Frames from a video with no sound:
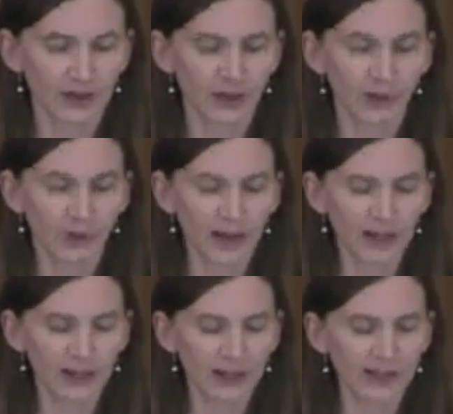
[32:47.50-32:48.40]
And we
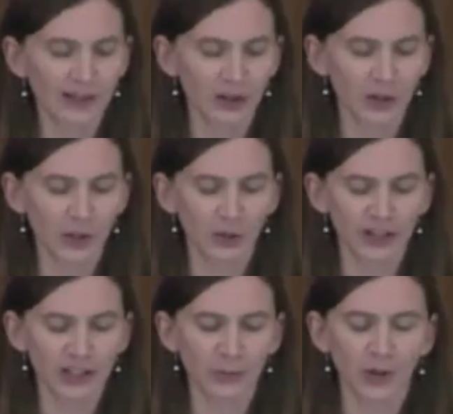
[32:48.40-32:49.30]
recognize that those who have
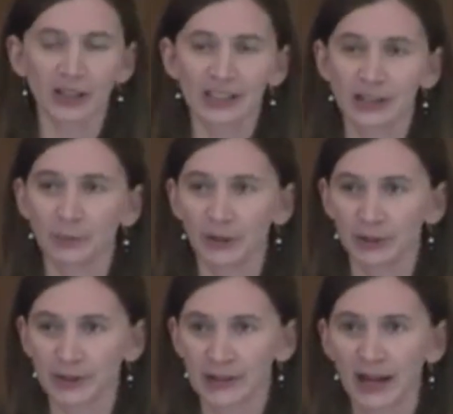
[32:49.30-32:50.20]
experienced
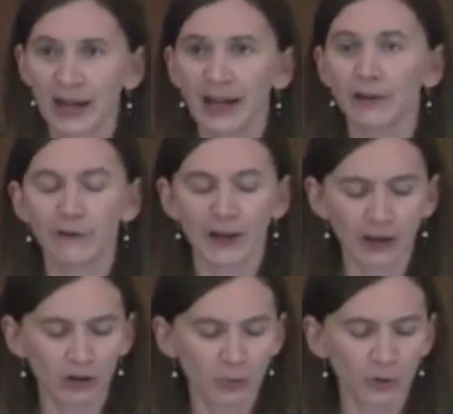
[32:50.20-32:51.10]
abuse have
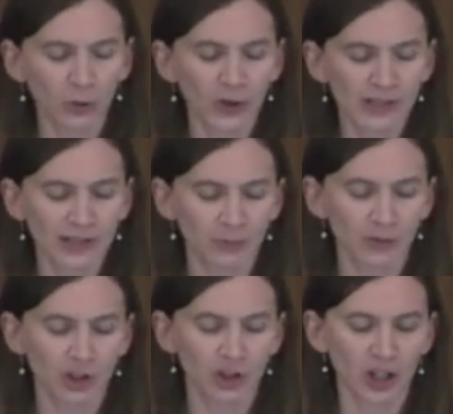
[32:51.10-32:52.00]
valuable wisdom
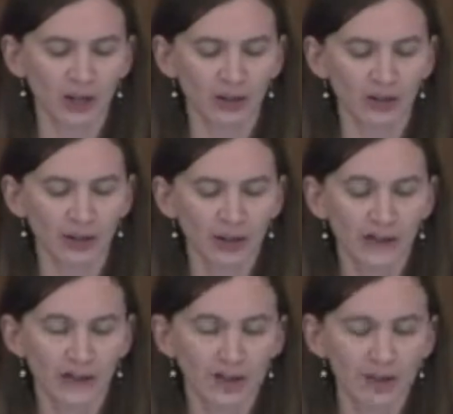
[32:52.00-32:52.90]
to share,
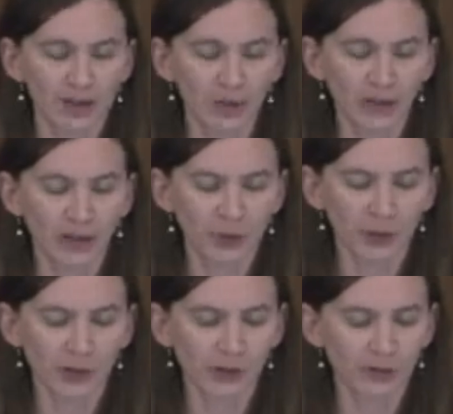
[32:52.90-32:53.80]
not only with
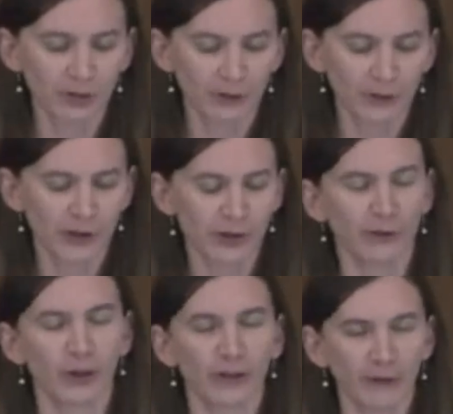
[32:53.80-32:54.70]

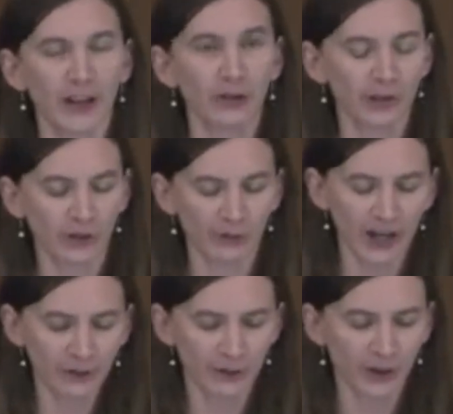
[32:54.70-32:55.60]
with fellow
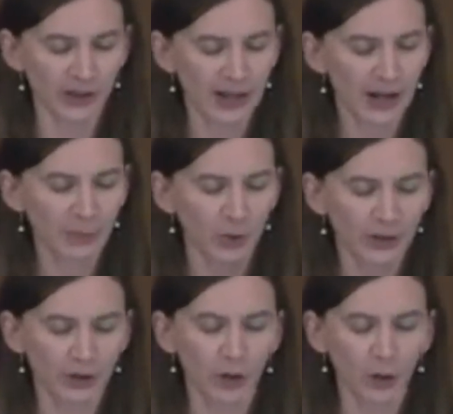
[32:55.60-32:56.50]
survivors, but
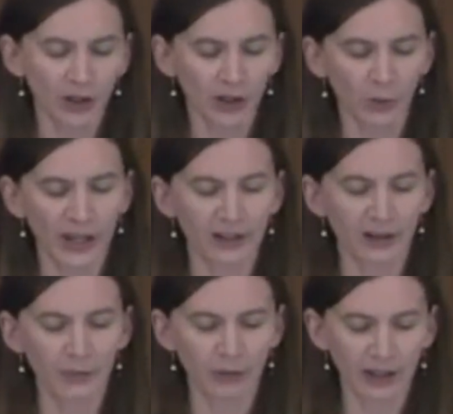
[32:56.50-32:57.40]
with the whole Awake
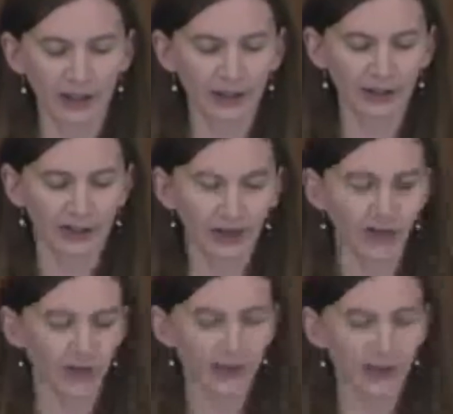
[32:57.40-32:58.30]
community and
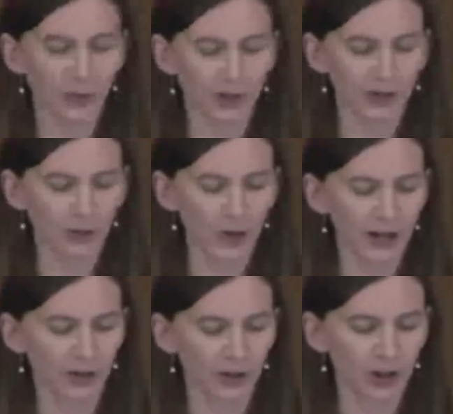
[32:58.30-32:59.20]
also with the
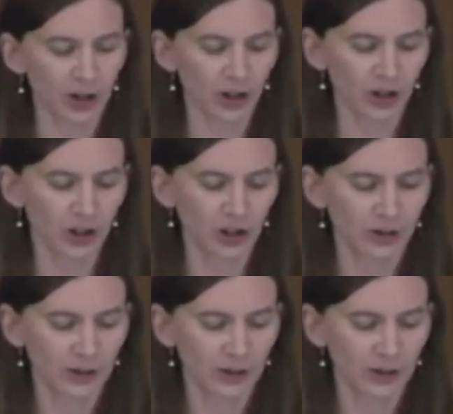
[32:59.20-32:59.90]
wider church.